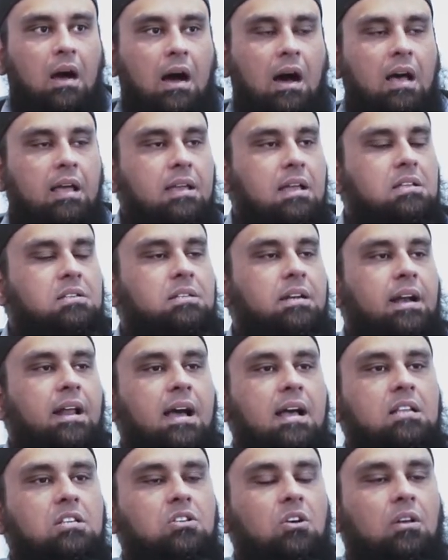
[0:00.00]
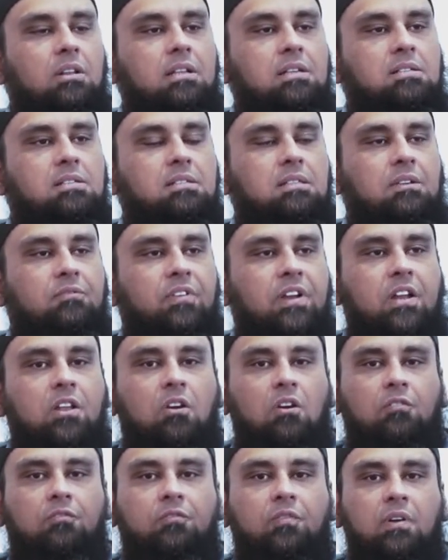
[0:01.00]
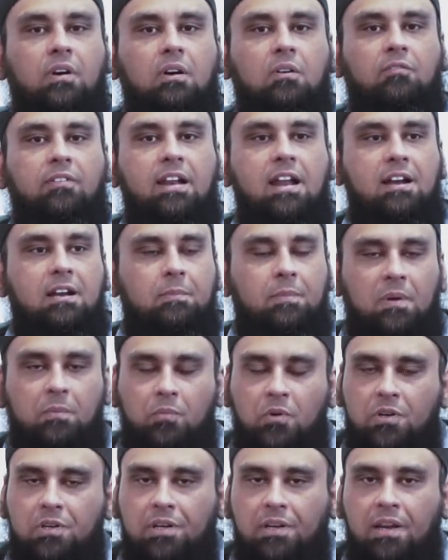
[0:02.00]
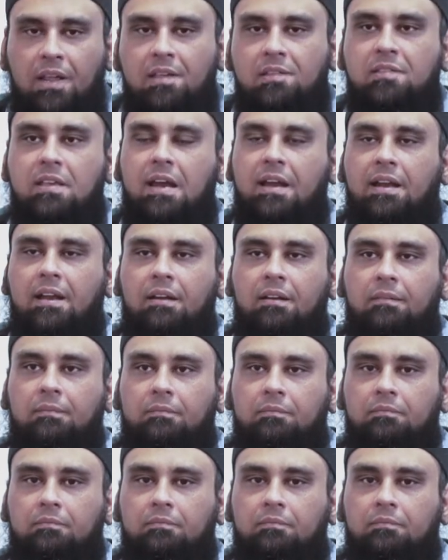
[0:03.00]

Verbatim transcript: Yesterday I saw the video of Vladimir Putin. He said it,